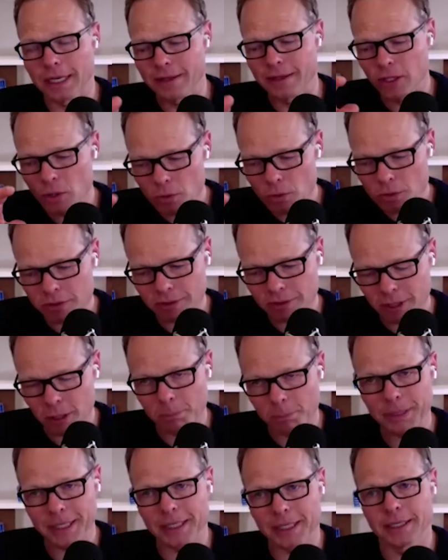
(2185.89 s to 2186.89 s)
And usually
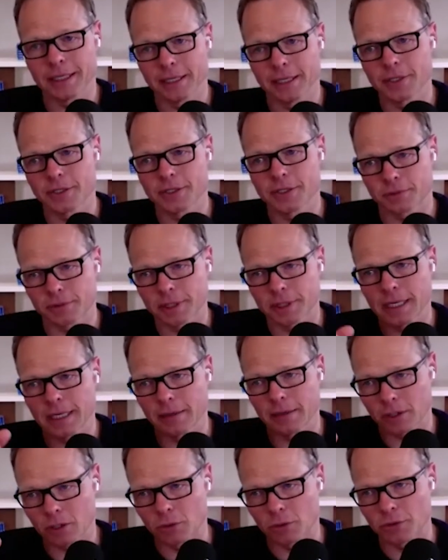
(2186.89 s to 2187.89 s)
they'll pick an industry
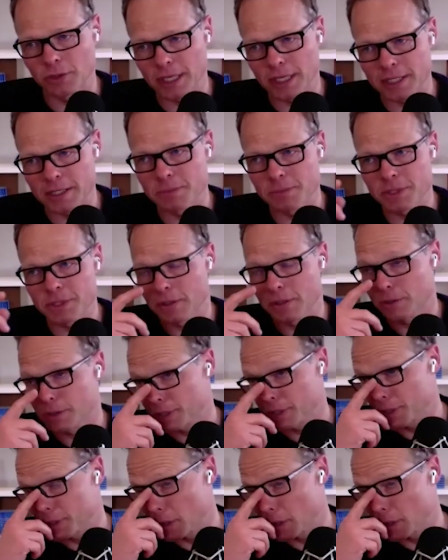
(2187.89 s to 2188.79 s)
and create some synergy.